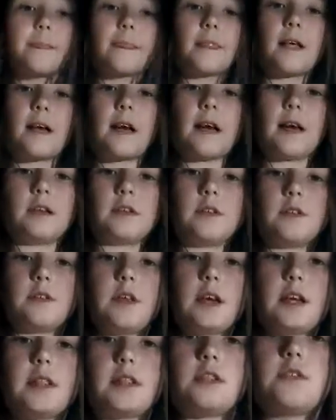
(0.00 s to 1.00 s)
Okay, so,
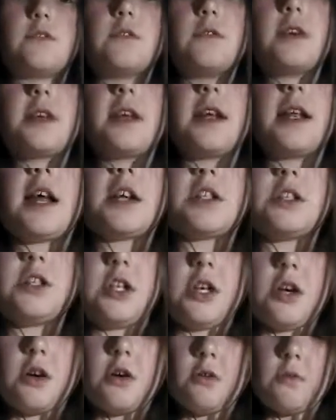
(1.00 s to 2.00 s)
like, the door can
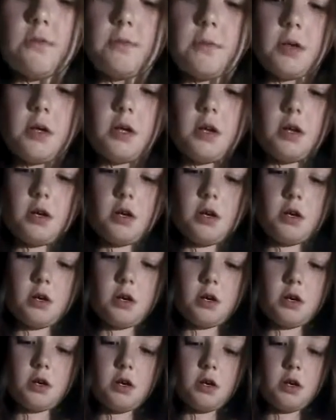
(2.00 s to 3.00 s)
actually
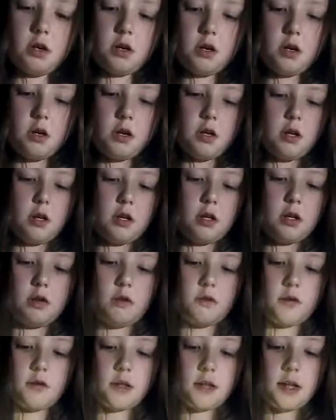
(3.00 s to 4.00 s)
open.
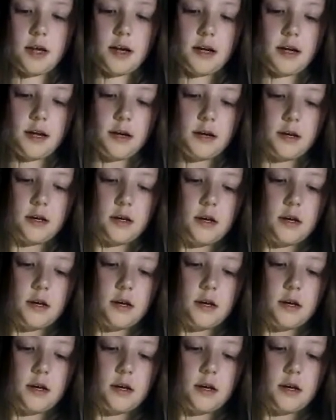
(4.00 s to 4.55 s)
You could, like,